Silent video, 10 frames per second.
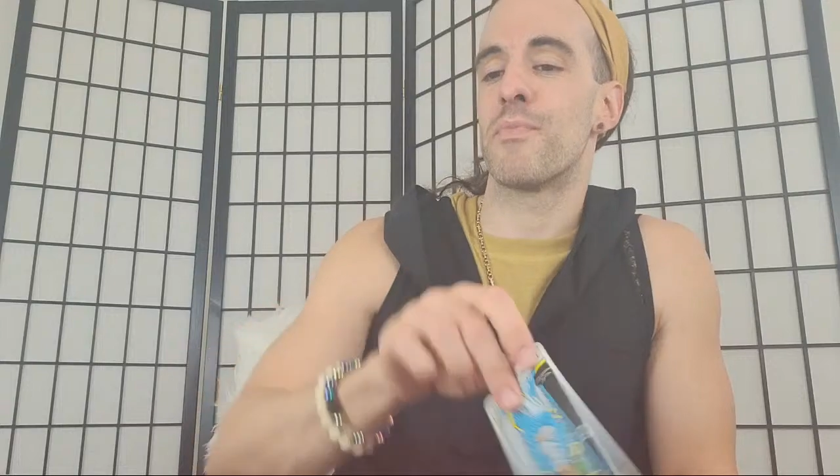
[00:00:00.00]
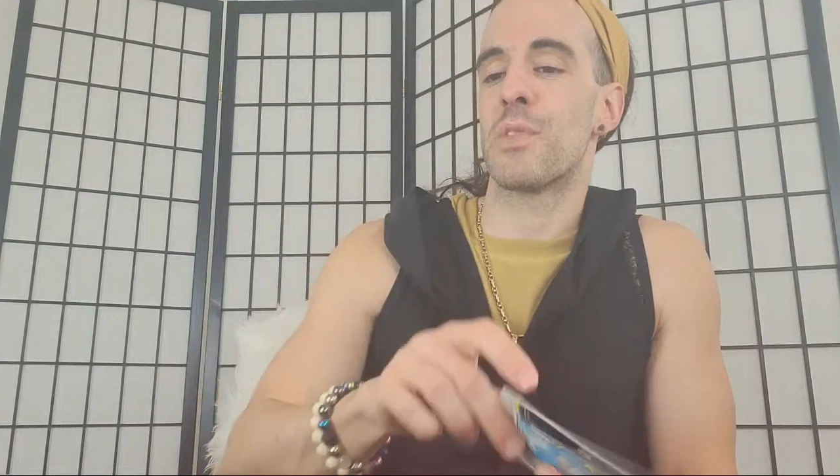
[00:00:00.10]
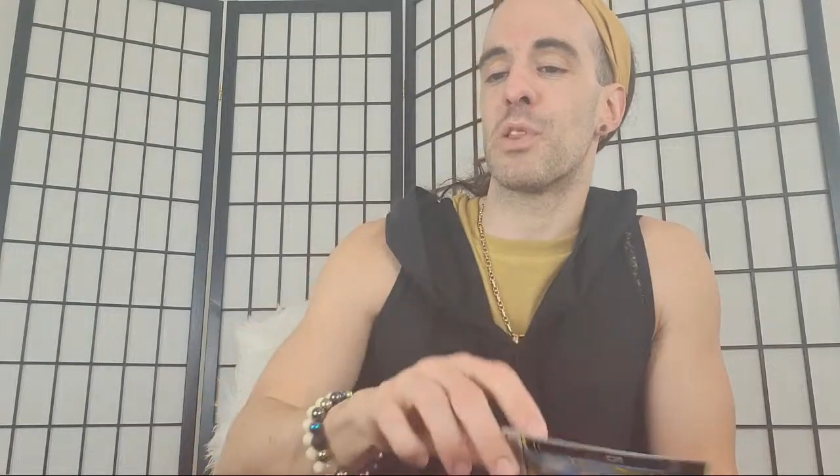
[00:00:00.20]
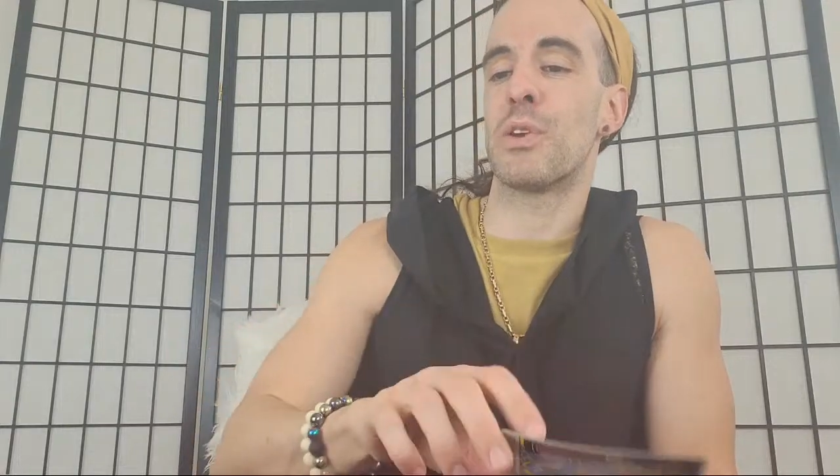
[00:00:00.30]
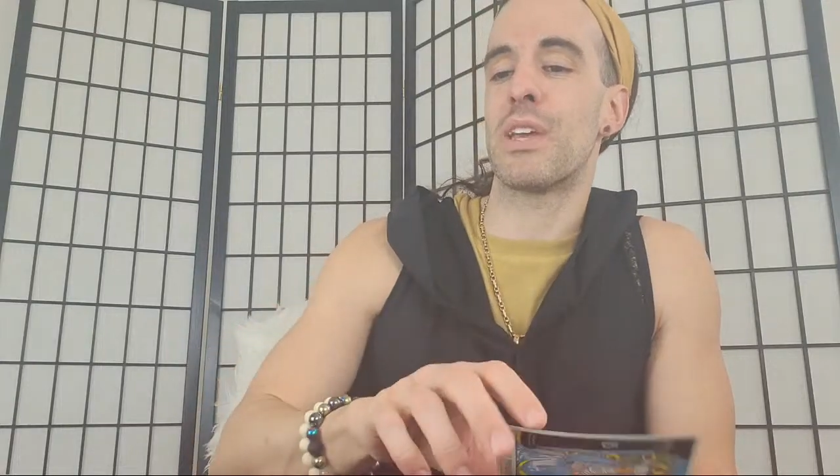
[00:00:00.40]

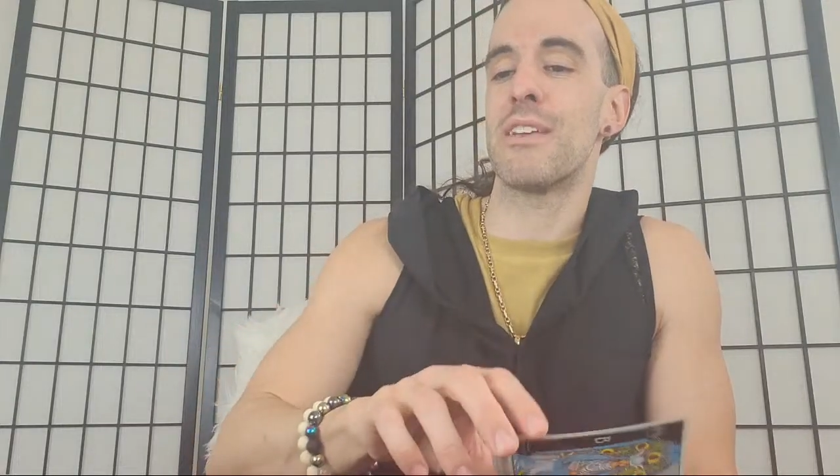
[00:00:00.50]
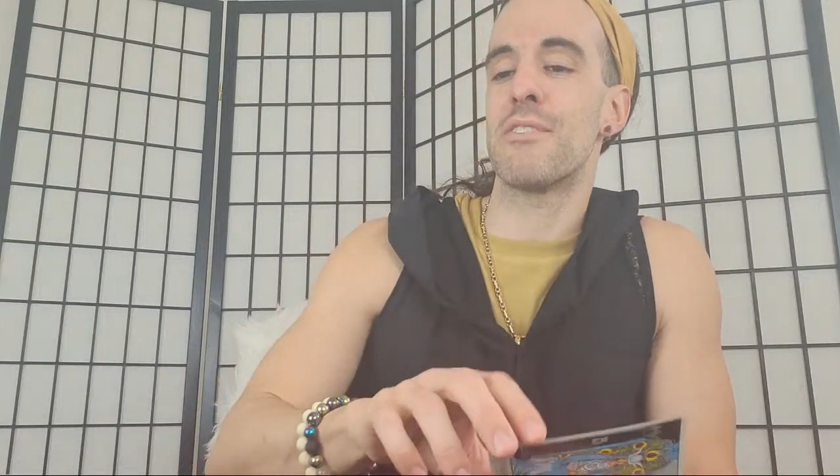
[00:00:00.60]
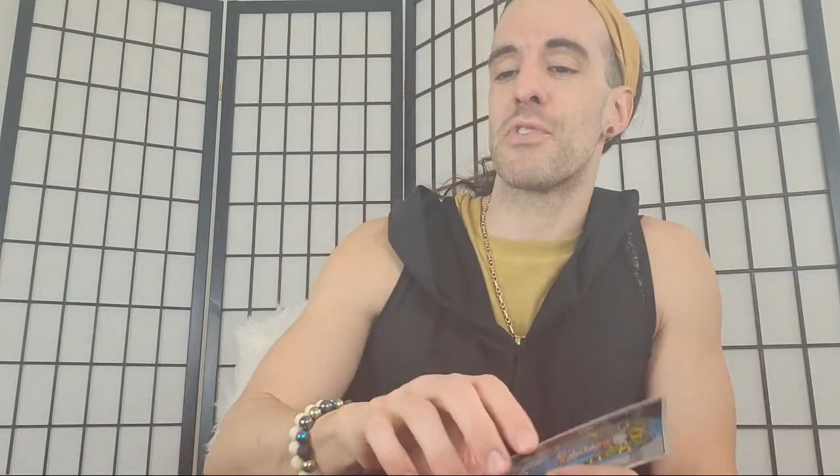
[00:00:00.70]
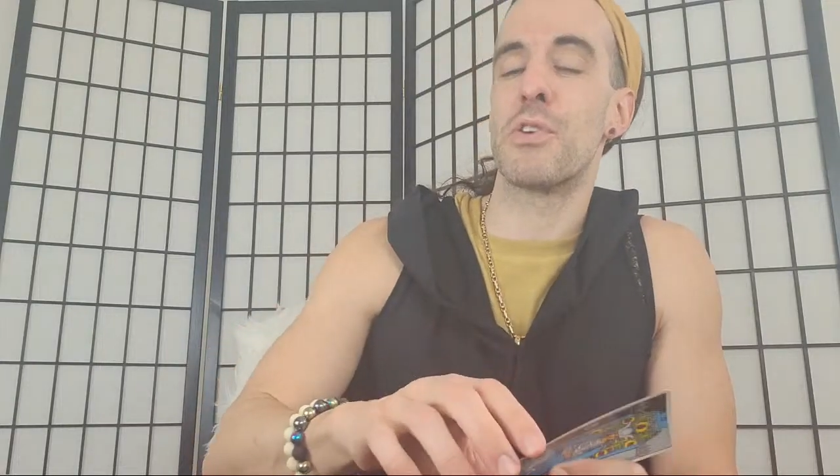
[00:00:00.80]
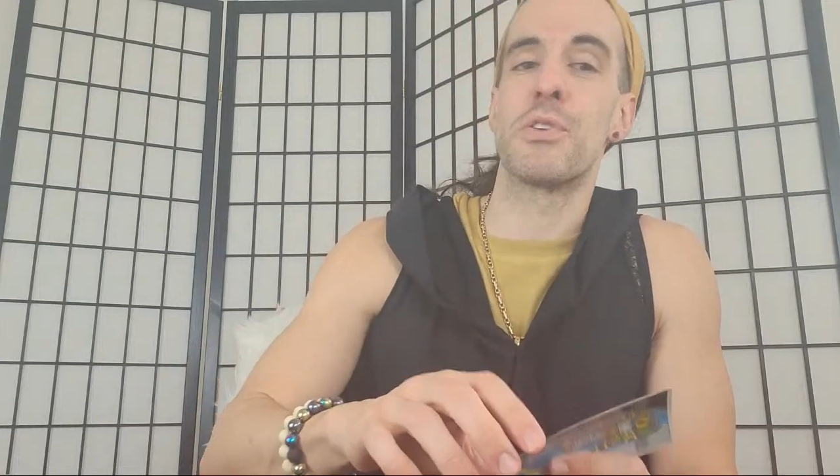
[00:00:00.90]
Looking
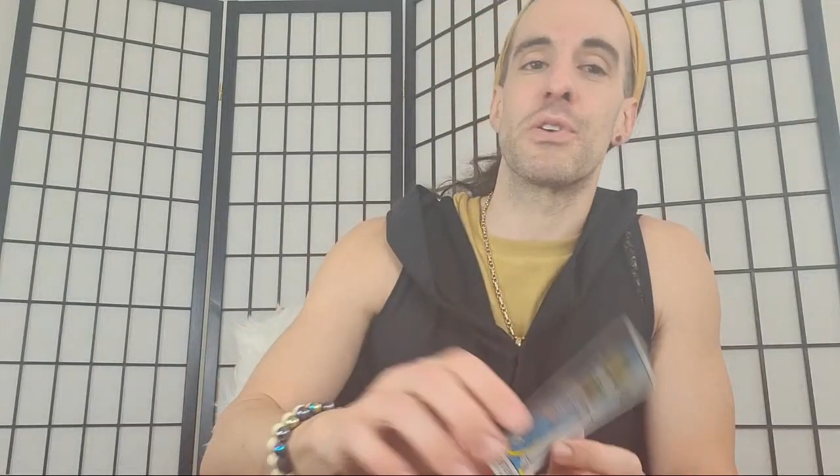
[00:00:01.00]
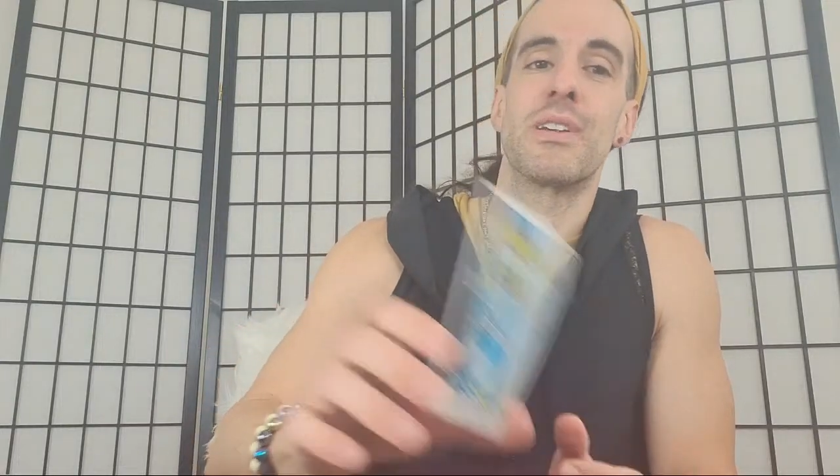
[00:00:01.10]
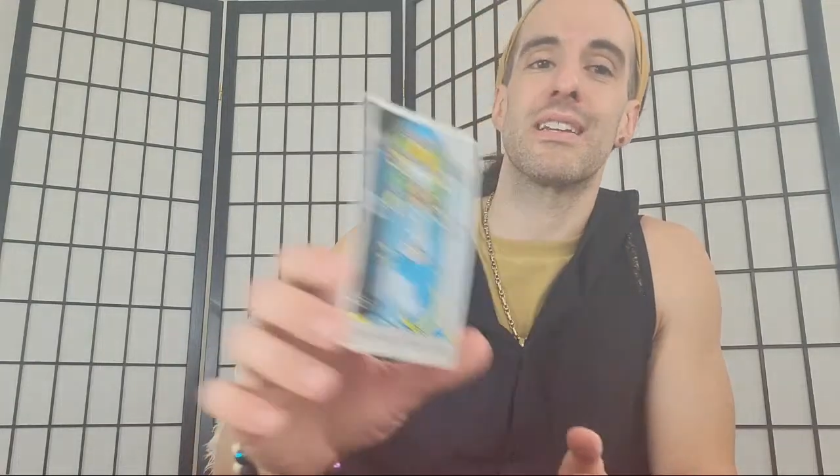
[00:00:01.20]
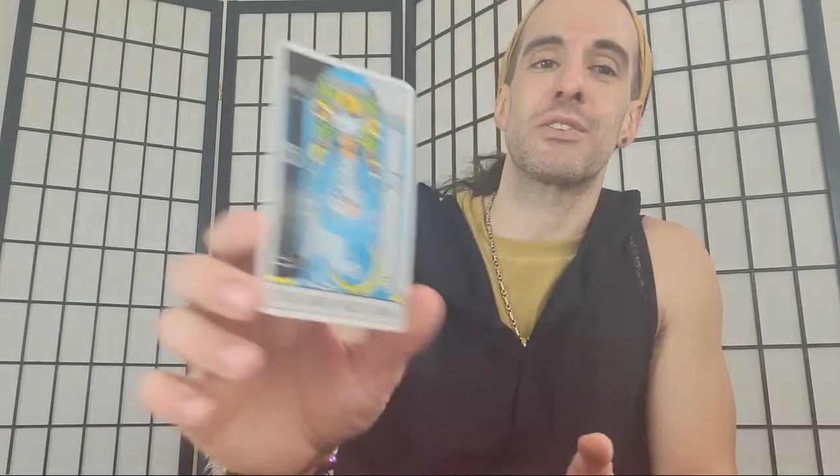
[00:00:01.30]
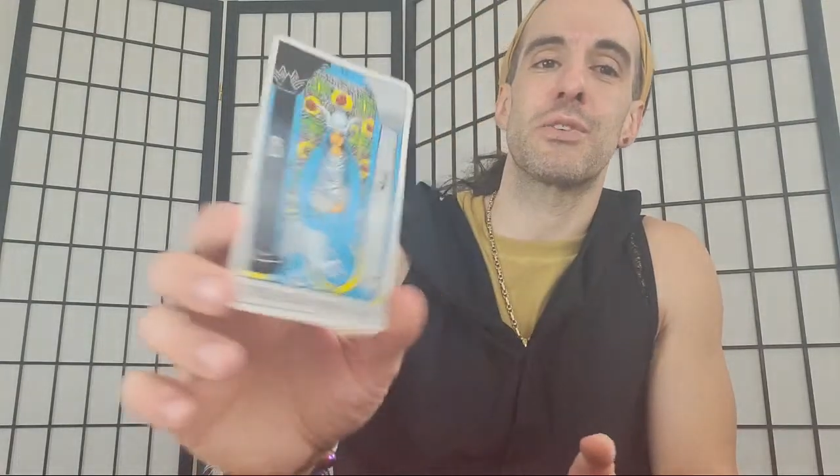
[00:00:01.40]

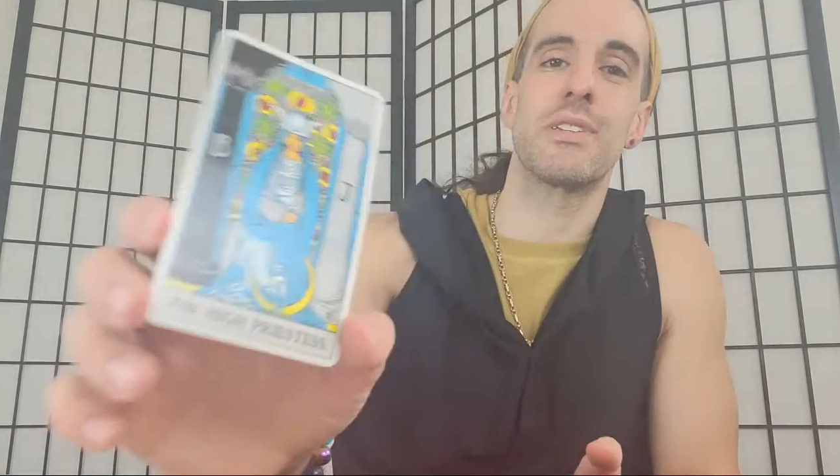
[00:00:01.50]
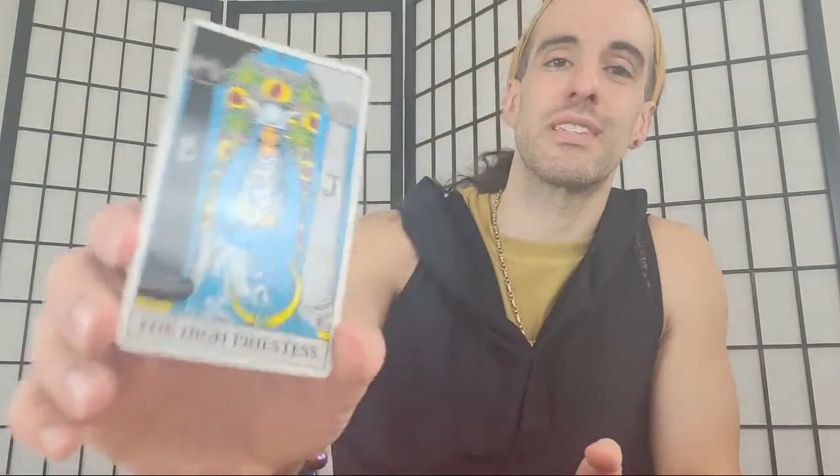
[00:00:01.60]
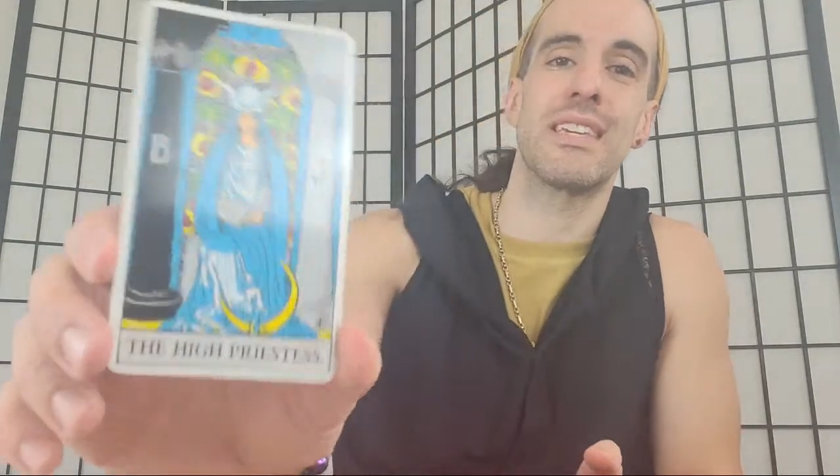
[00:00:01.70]
further towards